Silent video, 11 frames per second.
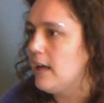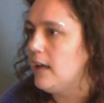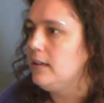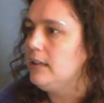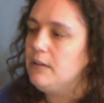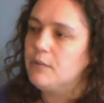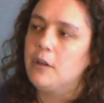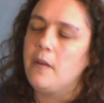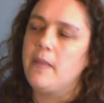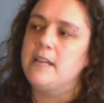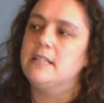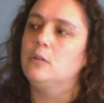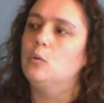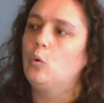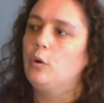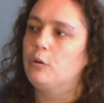to that, even though
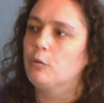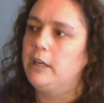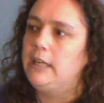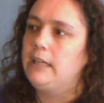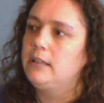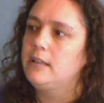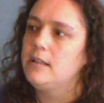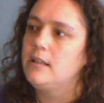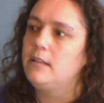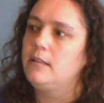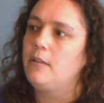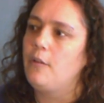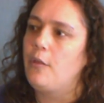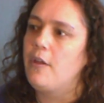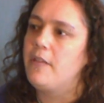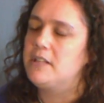they didn't all agree
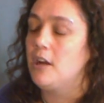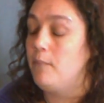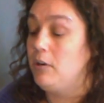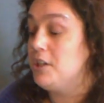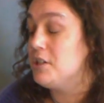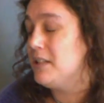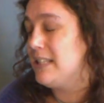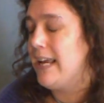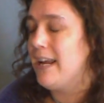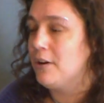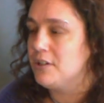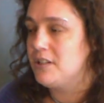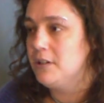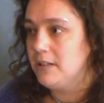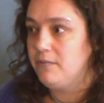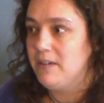that the term religion as they
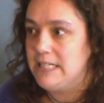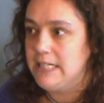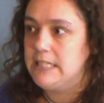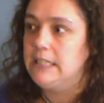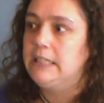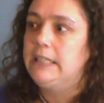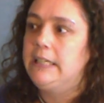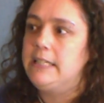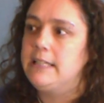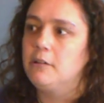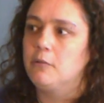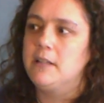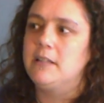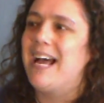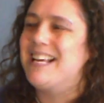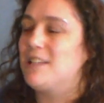understood it fitted.
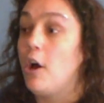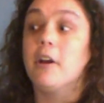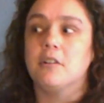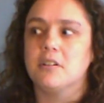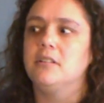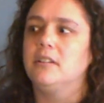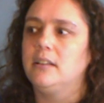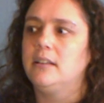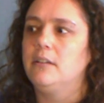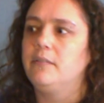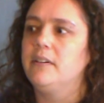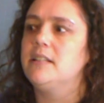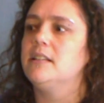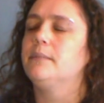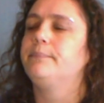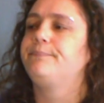They agreed that as I understood it, it
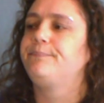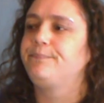fitted.